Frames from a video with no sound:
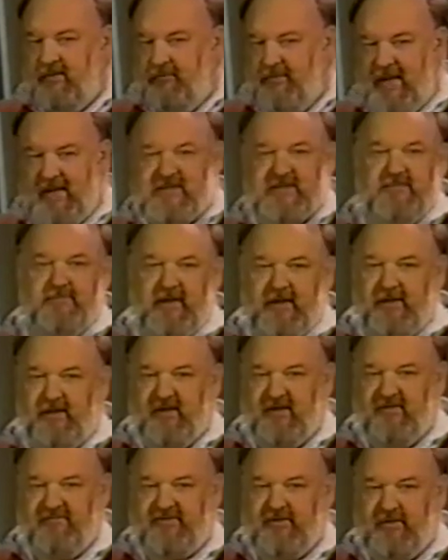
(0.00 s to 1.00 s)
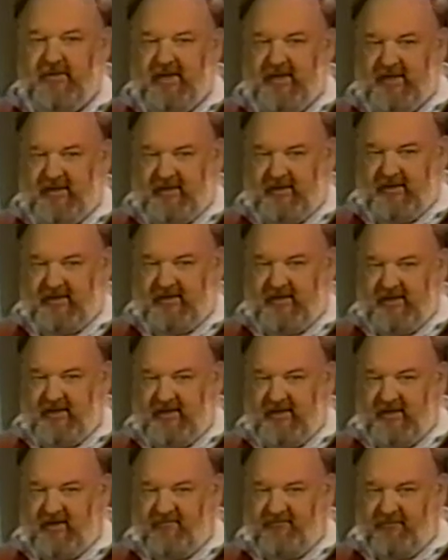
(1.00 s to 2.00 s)
maximum amount of lift you can out of
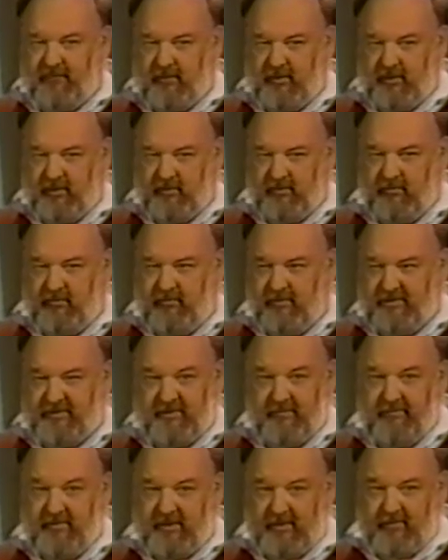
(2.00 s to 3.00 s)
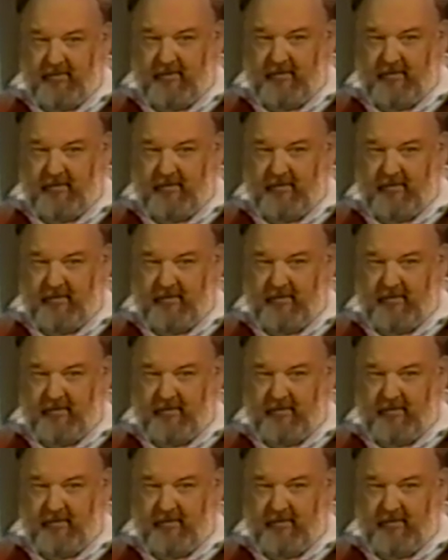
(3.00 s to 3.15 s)
that airfoil with the minimum